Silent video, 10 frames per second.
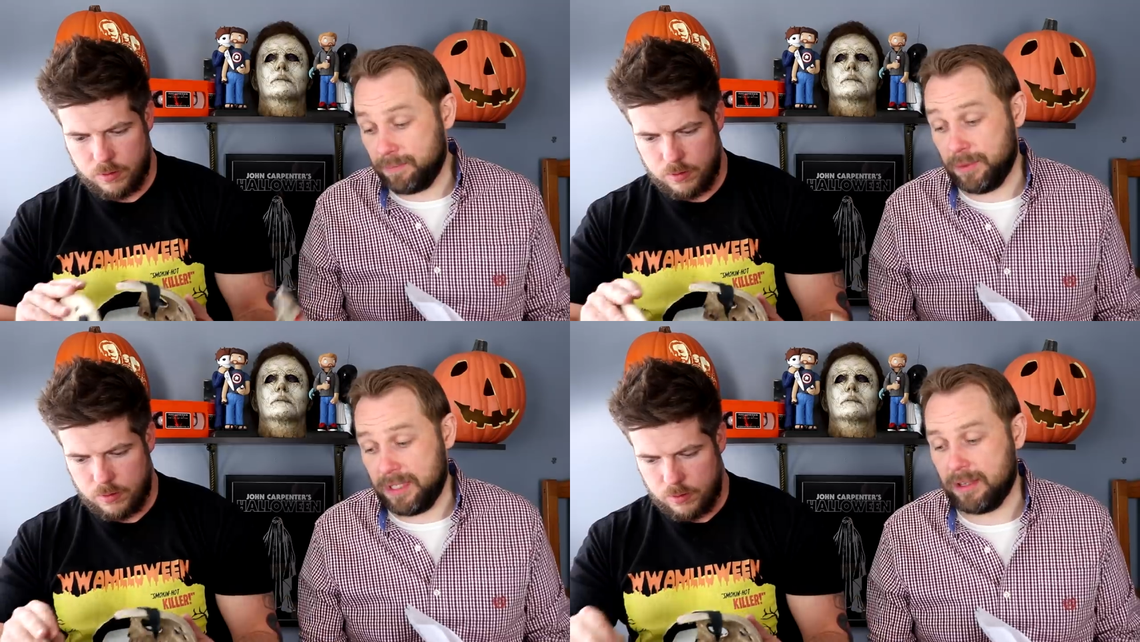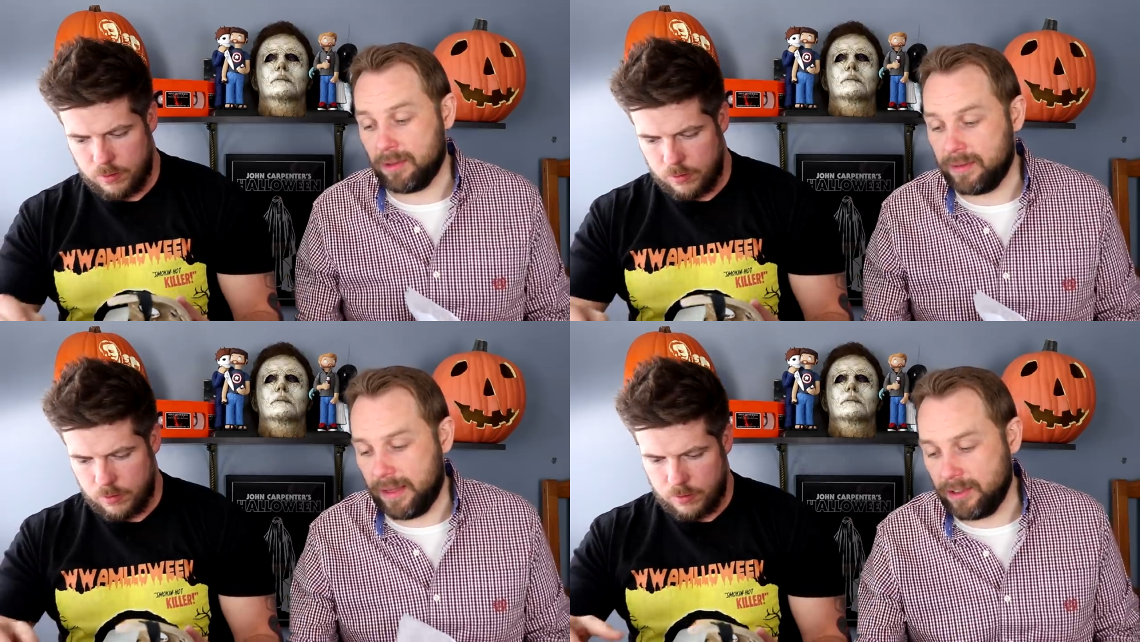
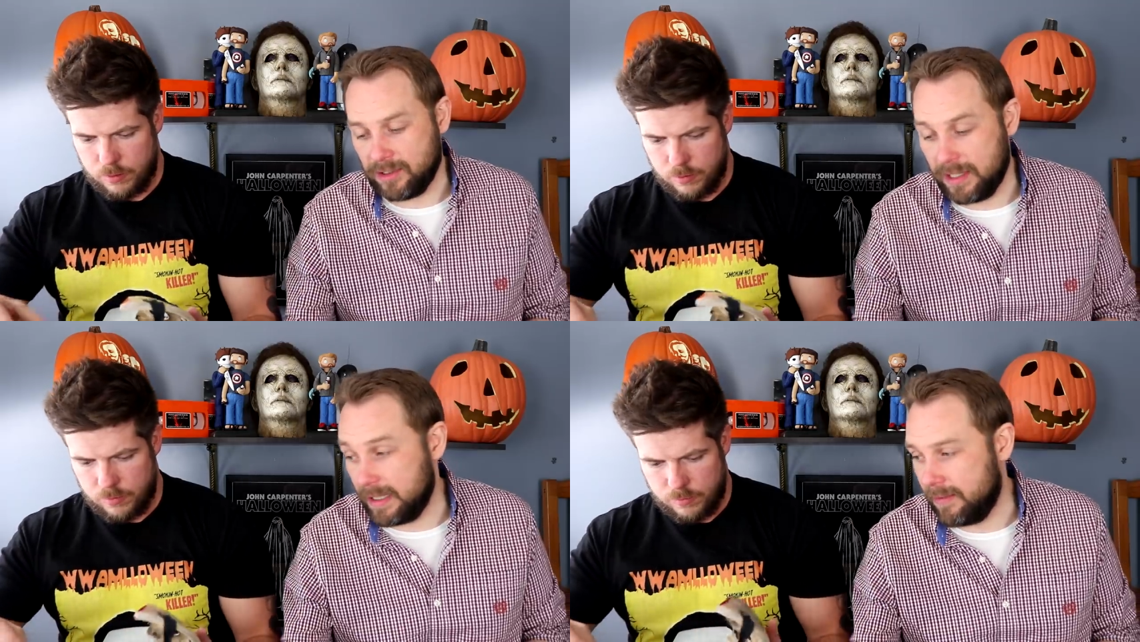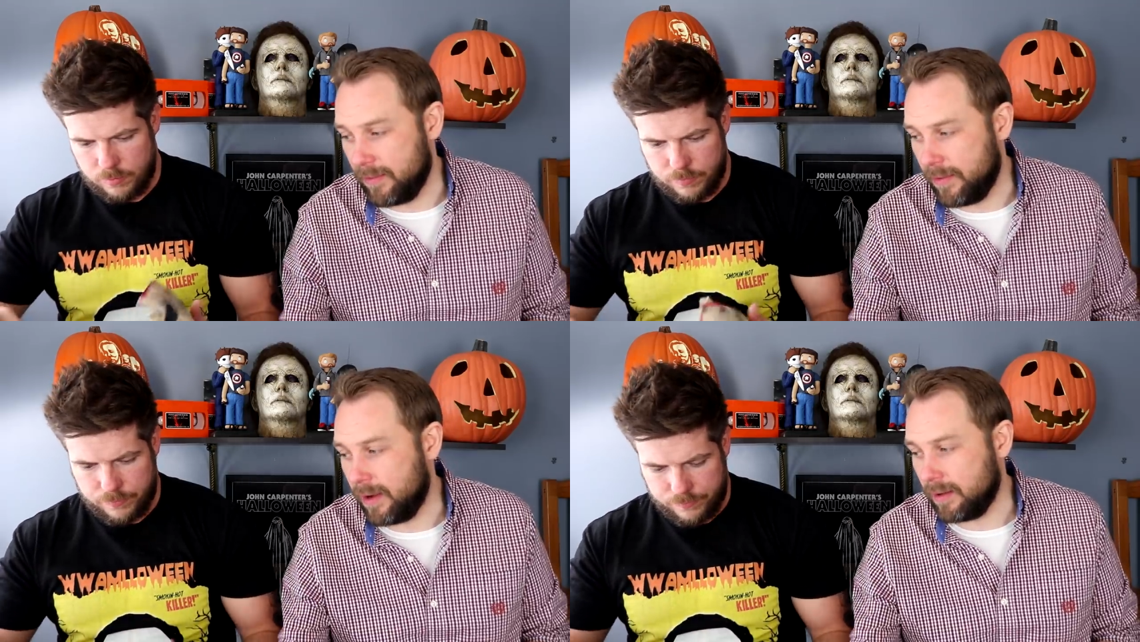Speaker 1: particularly, they just didn't give
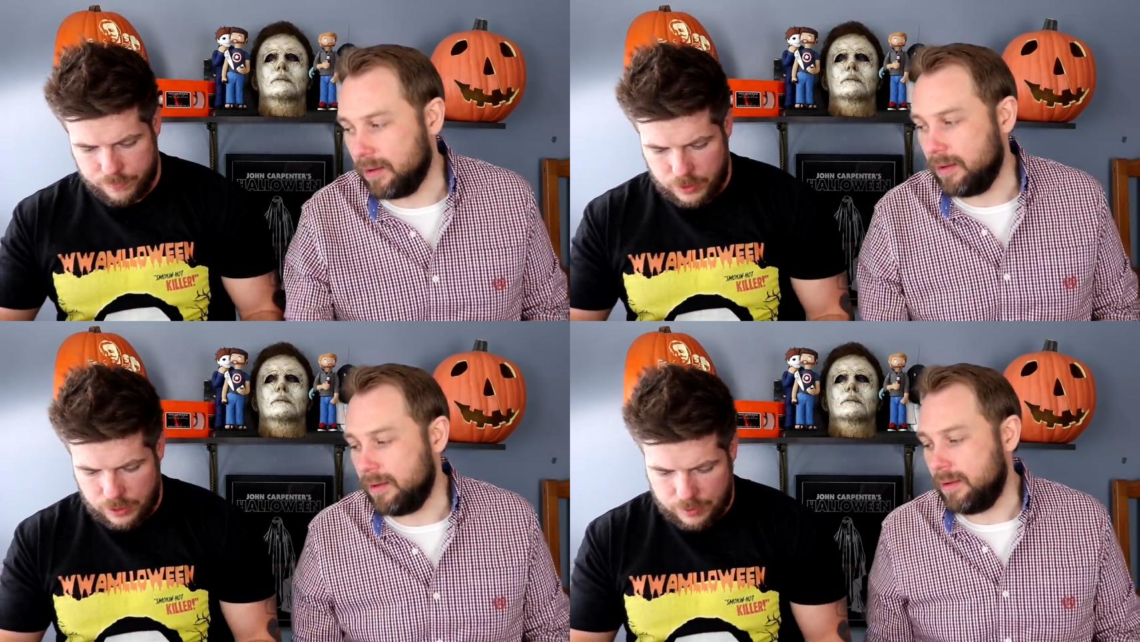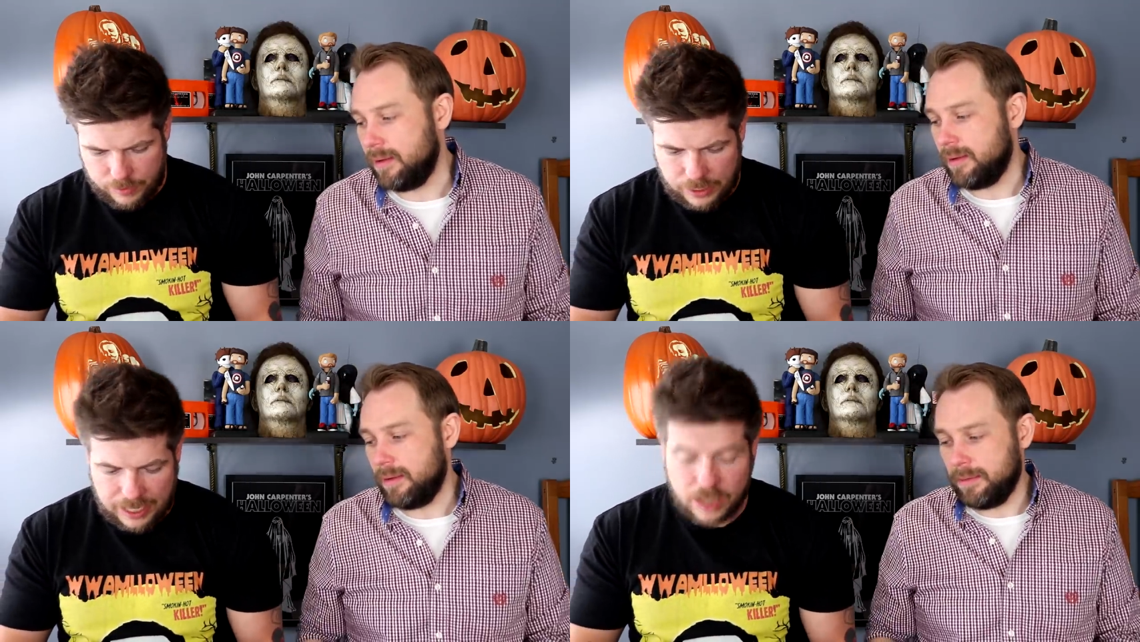a fuck.
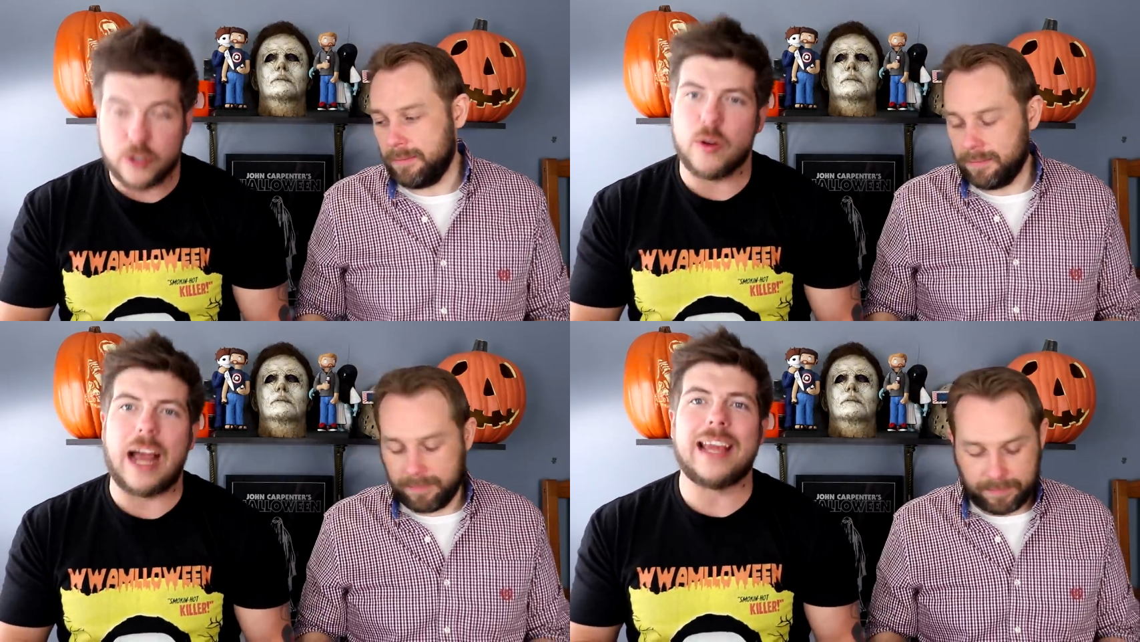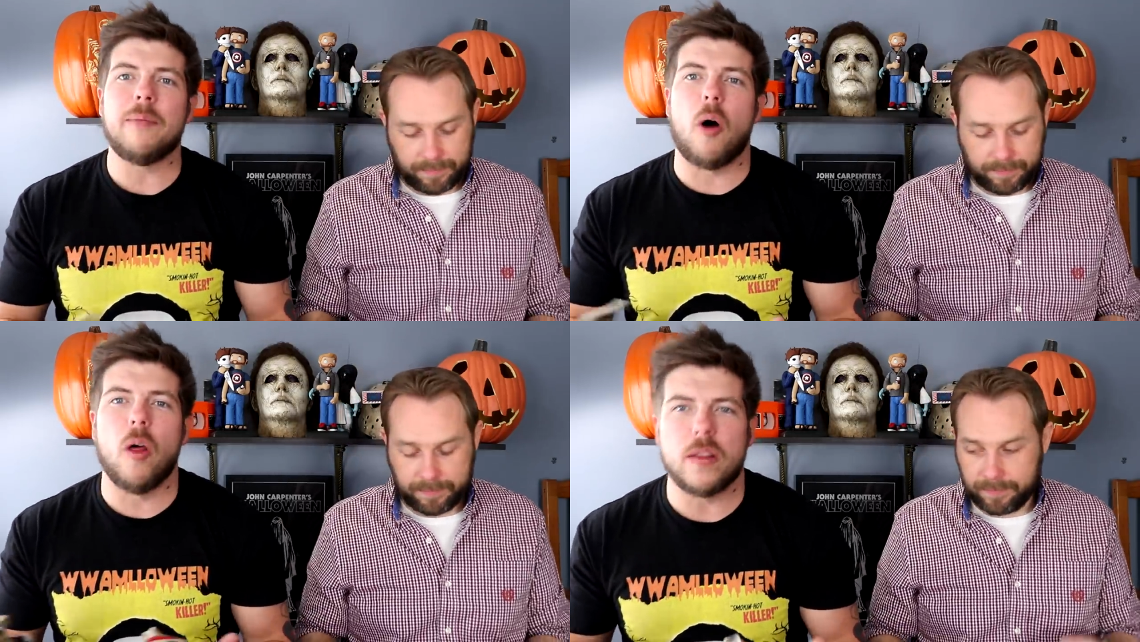Yeah, I get, dude, I
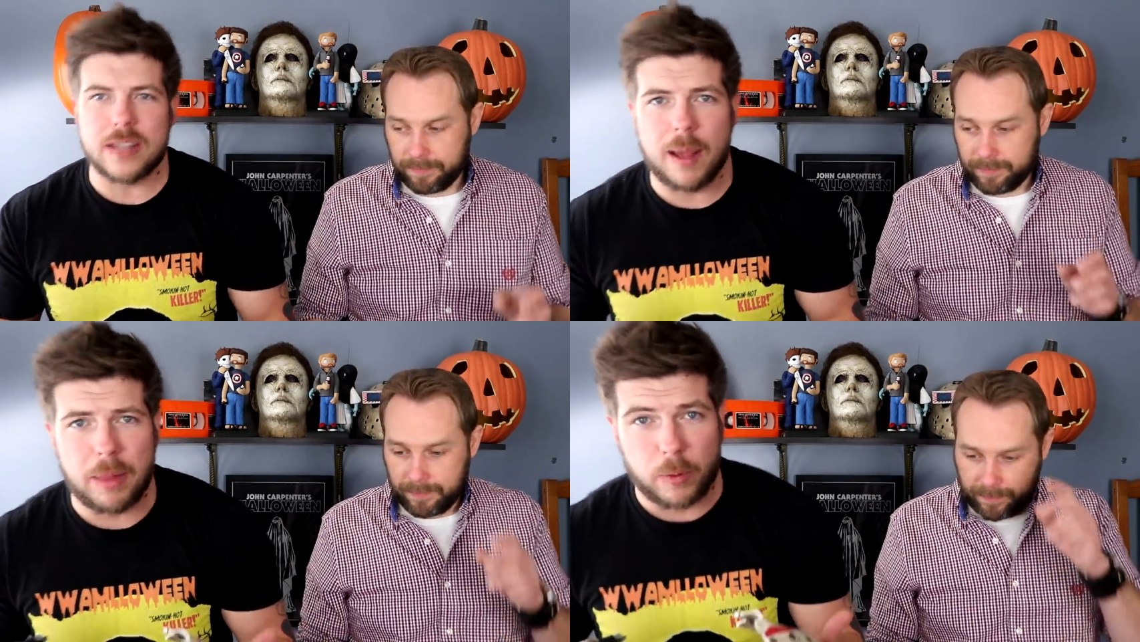get them all the time.